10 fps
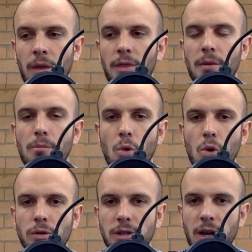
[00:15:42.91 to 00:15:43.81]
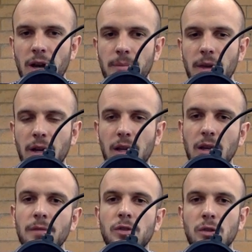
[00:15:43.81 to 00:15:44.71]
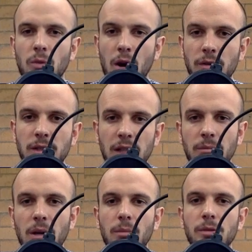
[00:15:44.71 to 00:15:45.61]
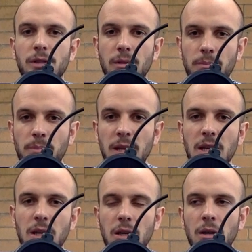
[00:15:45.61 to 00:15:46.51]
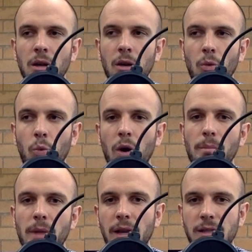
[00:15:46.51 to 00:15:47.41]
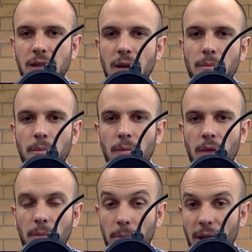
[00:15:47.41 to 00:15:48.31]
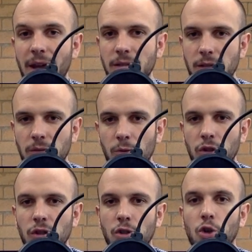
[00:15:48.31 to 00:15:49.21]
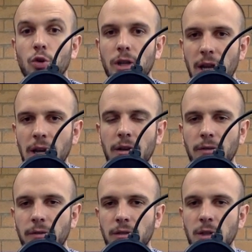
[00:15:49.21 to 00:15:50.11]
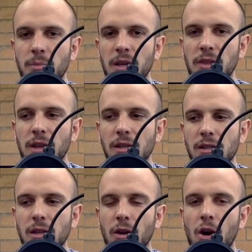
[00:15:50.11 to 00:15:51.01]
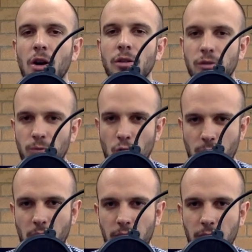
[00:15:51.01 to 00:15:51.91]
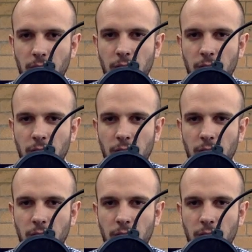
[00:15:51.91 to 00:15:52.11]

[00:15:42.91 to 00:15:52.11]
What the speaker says: the more time that gives to our team members to be what makes them best, which is creative, to be things that aren't robotic,